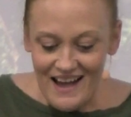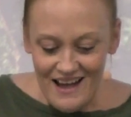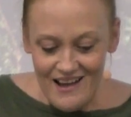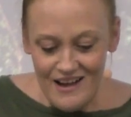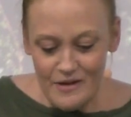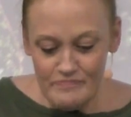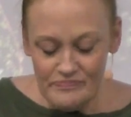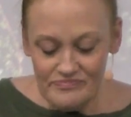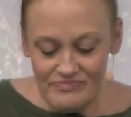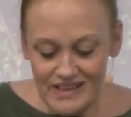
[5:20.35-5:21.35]

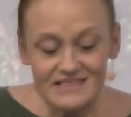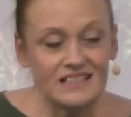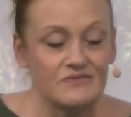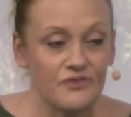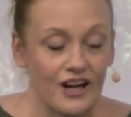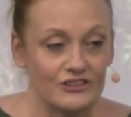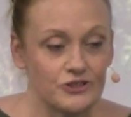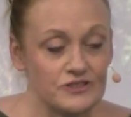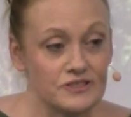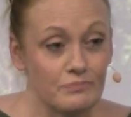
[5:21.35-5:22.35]
That day
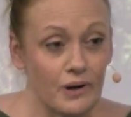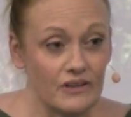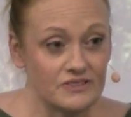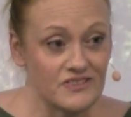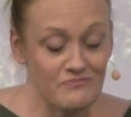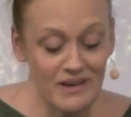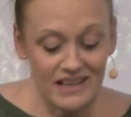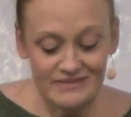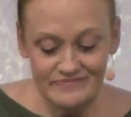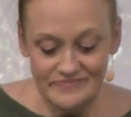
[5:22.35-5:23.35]
fractured some parts of me,